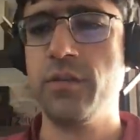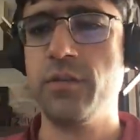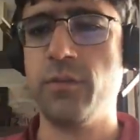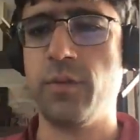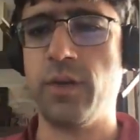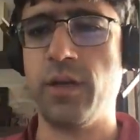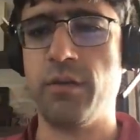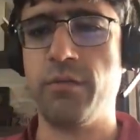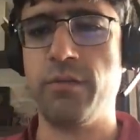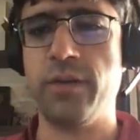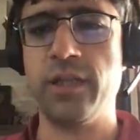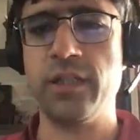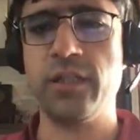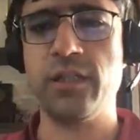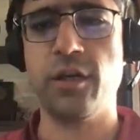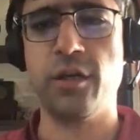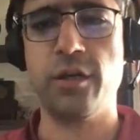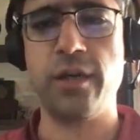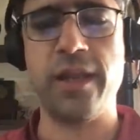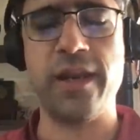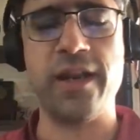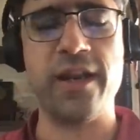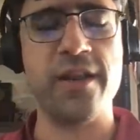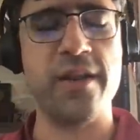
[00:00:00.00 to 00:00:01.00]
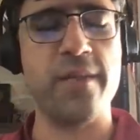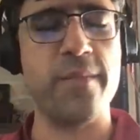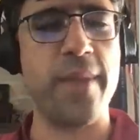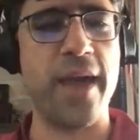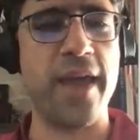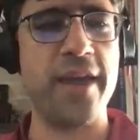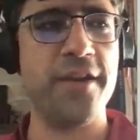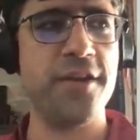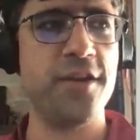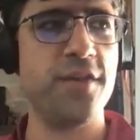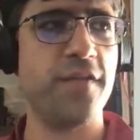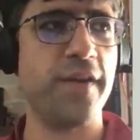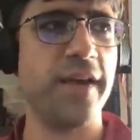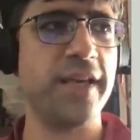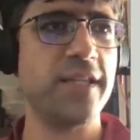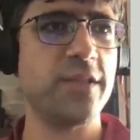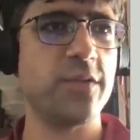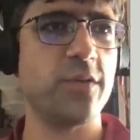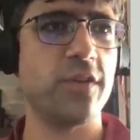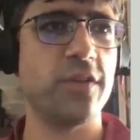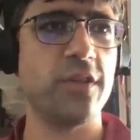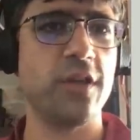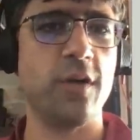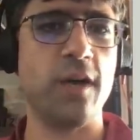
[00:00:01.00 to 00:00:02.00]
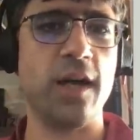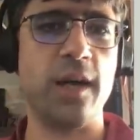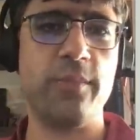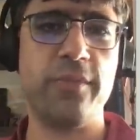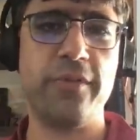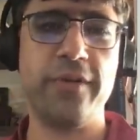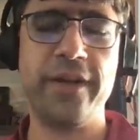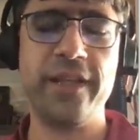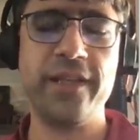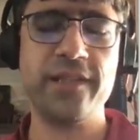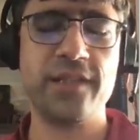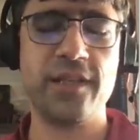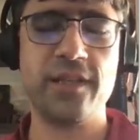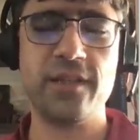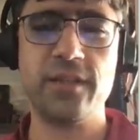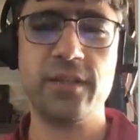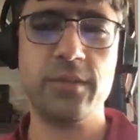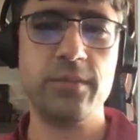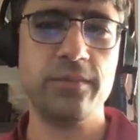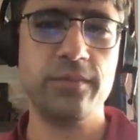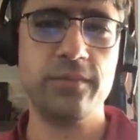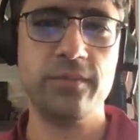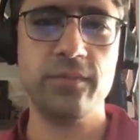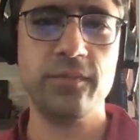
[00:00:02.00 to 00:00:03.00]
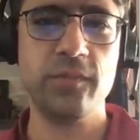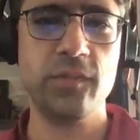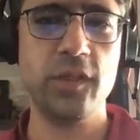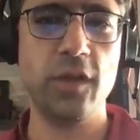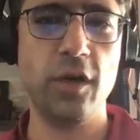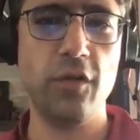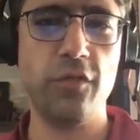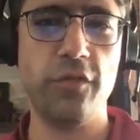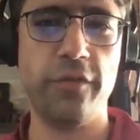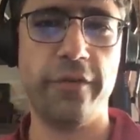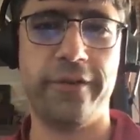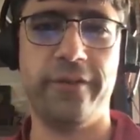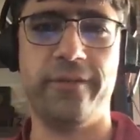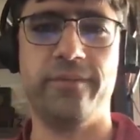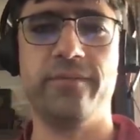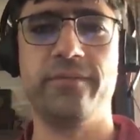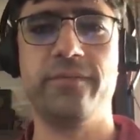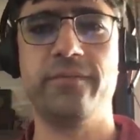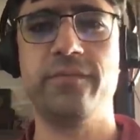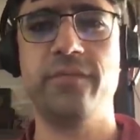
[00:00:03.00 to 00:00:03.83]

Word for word: Do you want to run code on an embedded device with no operating system? Go for it.